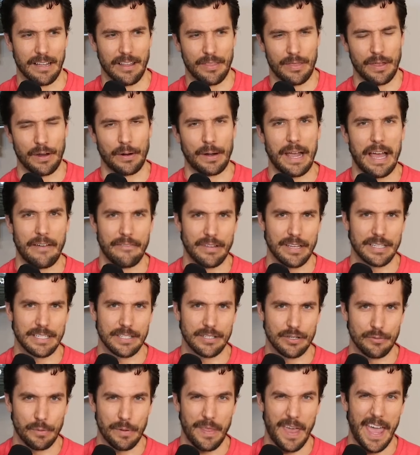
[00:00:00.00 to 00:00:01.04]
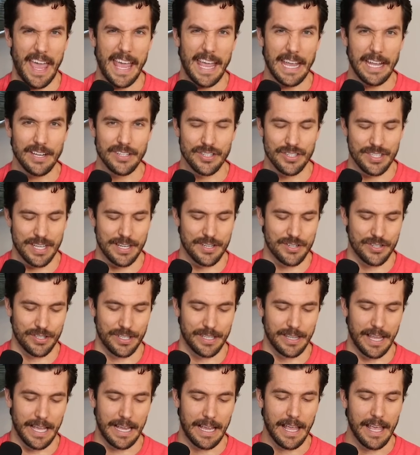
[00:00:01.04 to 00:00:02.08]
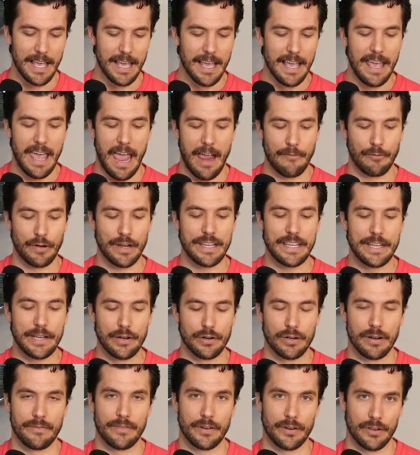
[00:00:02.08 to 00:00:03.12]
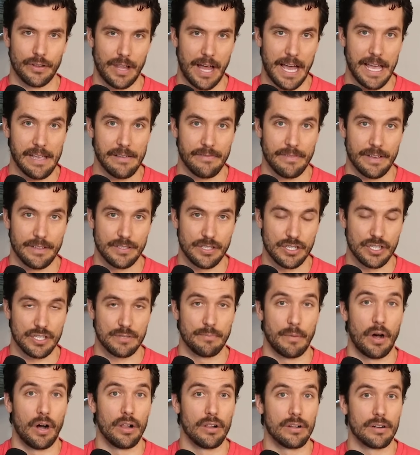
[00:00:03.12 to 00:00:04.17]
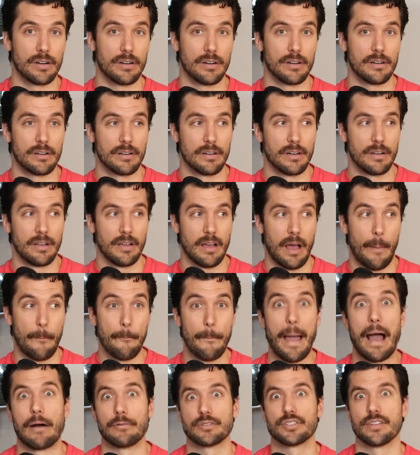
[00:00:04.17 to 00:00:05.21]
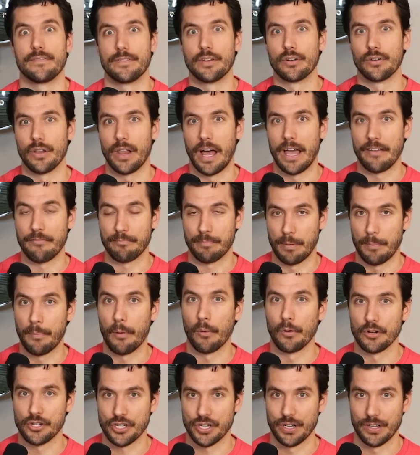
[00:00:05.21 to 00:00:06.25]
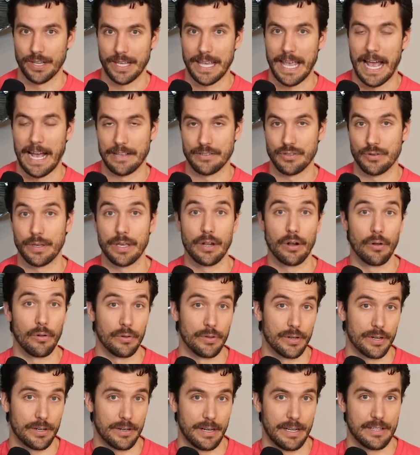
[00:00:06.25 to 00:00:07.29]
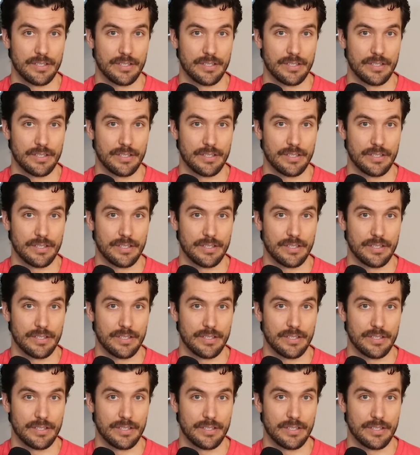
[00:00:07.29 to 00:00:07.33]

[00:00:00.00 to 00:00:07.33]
A theory having to do with age. Essentially, like, every year of your life is a smaller amount of your life proportionally as you get older.